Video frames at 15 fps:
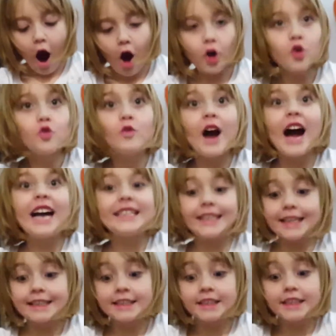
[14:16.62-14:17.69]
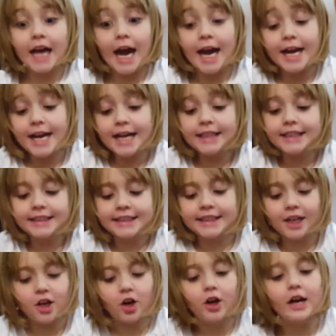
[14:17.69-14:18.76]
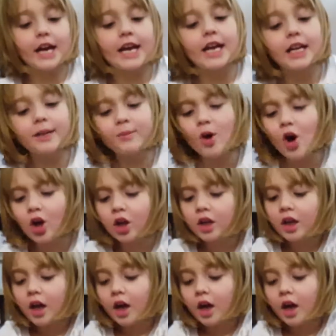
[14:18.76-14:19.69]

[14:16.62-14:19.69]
Are you guys excited to see our animal?